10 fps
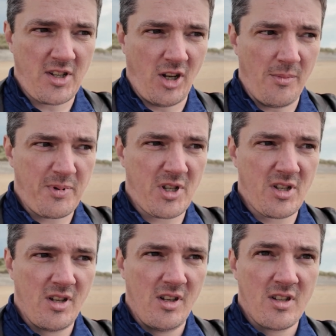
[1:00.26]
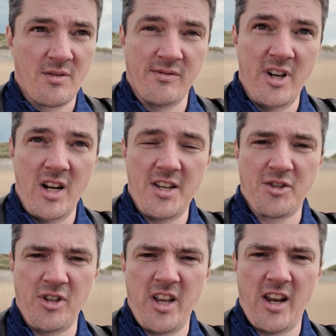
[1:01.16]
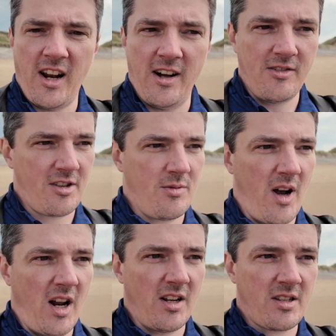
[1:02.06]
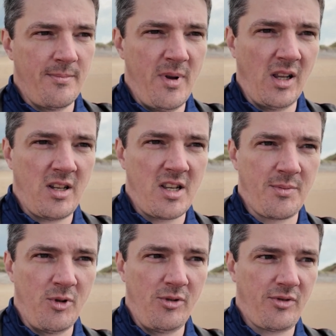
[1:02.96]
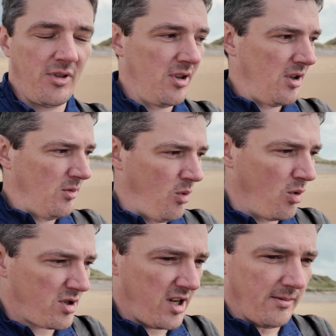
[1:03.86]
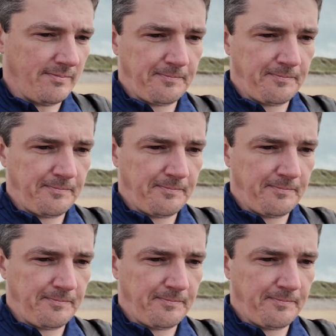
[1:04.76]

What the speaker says: stops, some really streaky clouds as well and some milky smooth water,